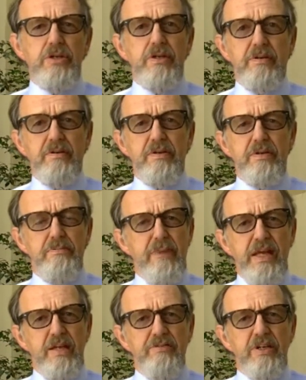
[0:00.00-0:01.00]
and
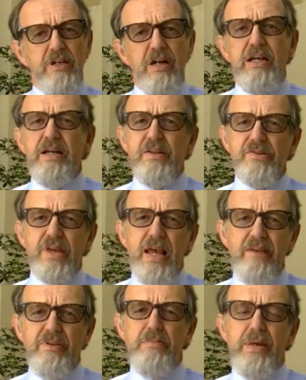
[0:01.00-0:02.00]
many of our clients
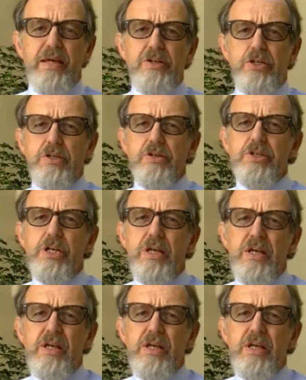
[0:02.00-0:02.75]
have imagined,